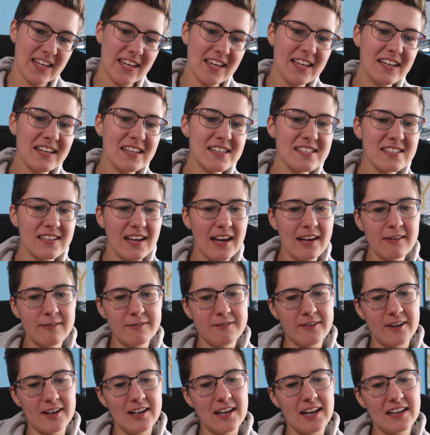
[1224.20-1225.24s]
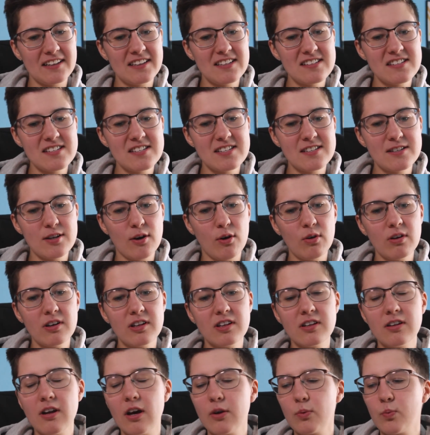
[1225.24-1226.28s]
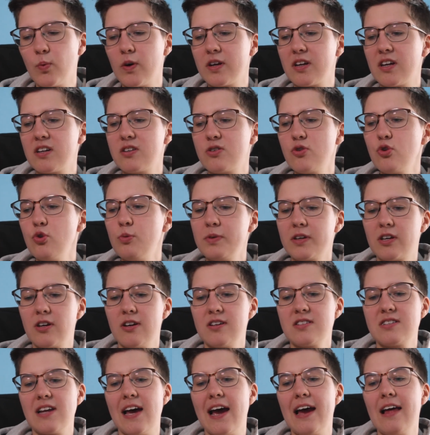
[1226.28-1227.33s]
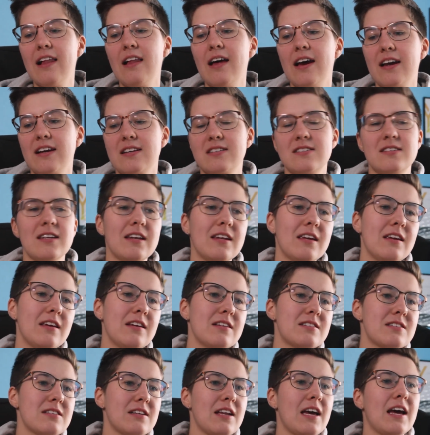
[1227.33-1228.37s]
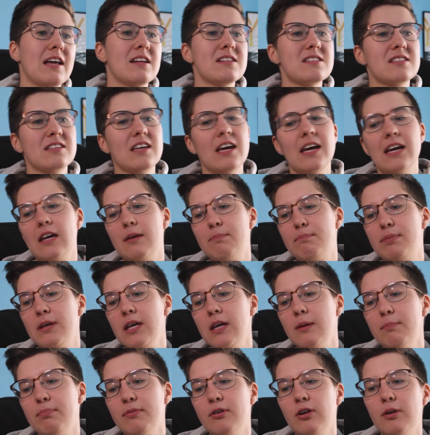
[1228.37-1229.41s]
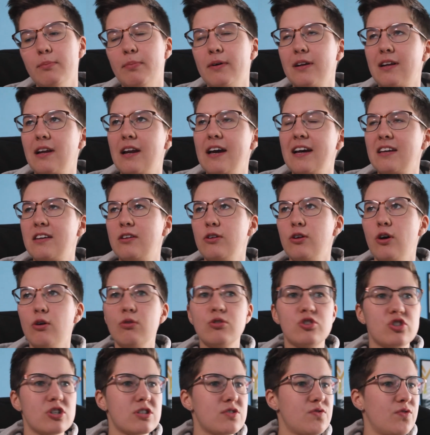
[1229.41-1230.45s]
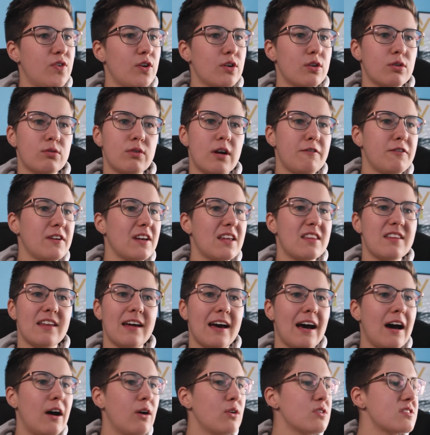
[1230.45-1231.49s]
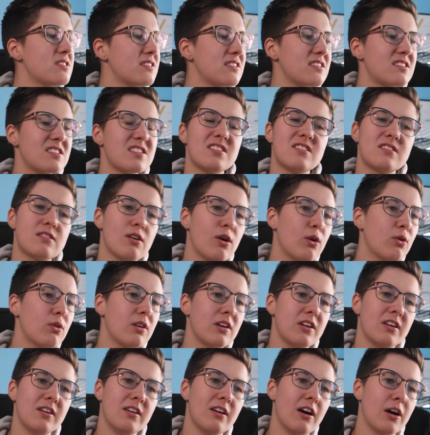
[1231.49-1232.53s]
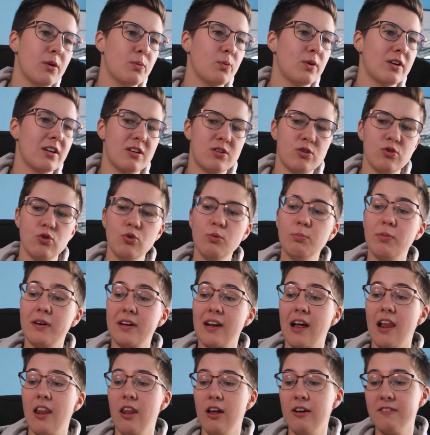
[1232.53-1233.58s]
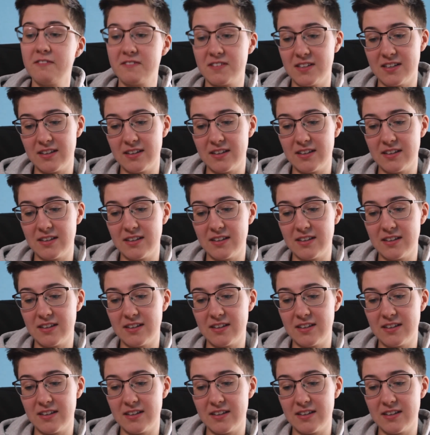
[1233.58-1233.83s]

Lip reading: It is kind of fun. Like, this is totally not what I do, because I like cities, landscape, people, but like, you know, just photographing in the house, this is totally not what I do, but I loved